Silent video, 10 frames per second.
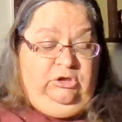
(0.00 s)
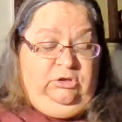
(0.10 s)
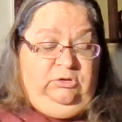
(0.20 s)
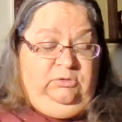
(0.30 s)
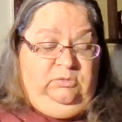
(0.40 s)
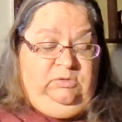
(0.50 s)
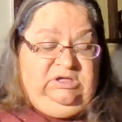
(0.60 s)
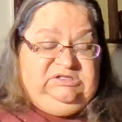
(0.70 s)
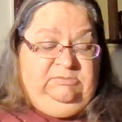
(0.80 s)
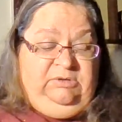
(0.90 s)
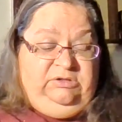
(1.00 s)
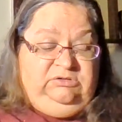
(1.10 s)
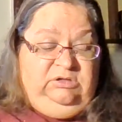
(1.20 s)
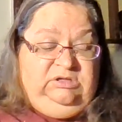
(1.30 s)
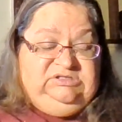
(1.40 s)
who
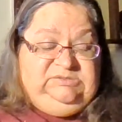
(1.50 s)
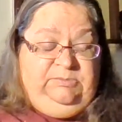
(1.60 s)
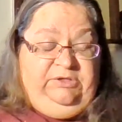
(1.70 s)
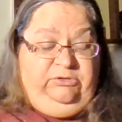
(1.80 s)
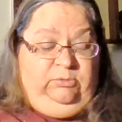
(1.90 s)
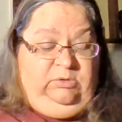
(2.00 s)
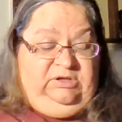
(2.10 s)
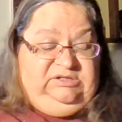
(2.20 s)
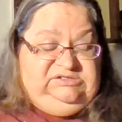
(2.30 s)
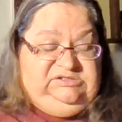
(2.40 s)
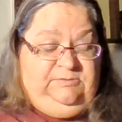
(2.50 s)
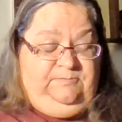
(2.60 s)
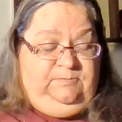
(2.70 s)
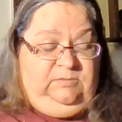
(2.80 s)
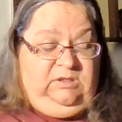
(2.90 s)
its mother was.
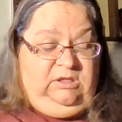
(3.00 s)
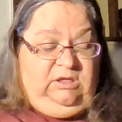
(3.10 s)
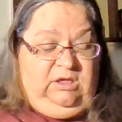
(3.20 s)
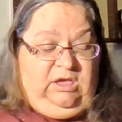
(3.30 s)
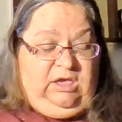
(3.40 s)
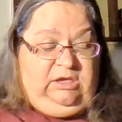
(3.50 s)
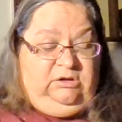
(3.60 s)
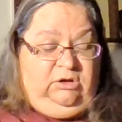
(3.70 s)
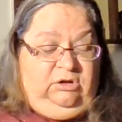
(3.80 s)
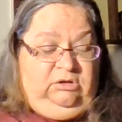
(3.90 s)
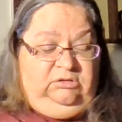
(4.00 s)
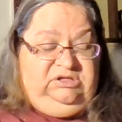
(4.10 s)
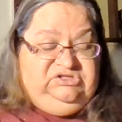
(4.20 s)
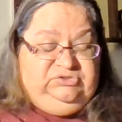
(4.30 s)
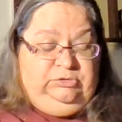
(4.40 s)
And all
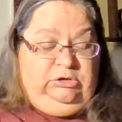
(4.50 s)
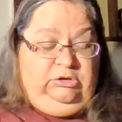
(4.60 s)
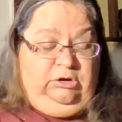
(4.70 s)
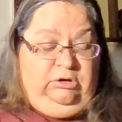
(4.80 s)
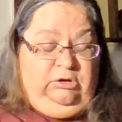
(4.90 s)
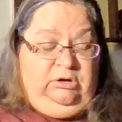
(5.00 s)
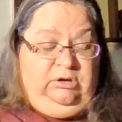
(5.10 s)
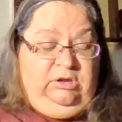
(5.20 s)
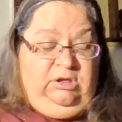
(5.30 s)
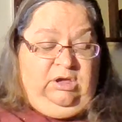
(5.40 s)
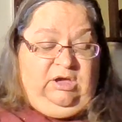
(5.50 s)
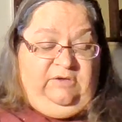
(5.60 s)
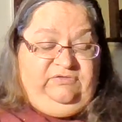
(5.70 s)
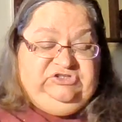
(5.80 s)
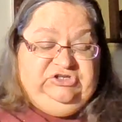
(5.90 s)
Israel heard
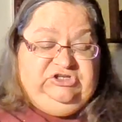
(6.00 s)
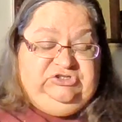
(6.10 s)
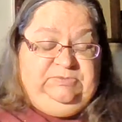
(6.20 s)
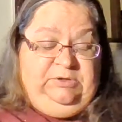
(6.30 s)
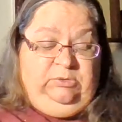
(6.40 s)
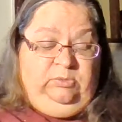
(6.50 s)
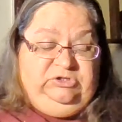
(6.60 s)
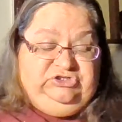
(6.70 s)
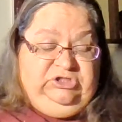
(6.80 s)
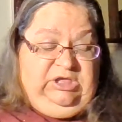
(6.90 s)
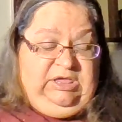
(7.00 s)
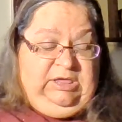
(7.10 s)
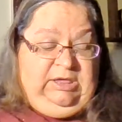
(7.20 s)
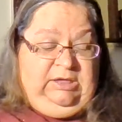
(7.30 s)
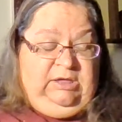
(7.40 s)
of the judgment which the
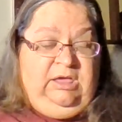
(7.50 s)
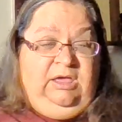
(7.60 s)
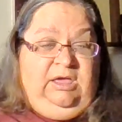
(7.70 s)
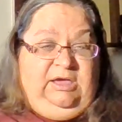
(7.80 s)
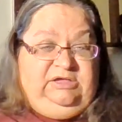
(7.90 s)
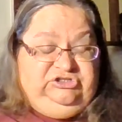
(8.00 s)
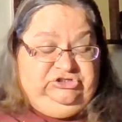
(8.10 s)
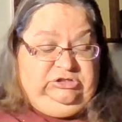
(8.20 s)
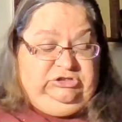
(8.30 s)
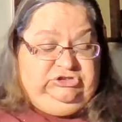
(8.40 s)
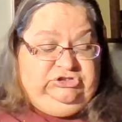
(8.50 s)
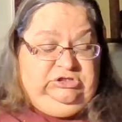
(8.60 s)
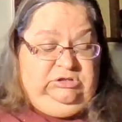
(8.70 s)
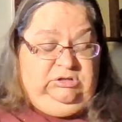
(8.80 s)
king had judged,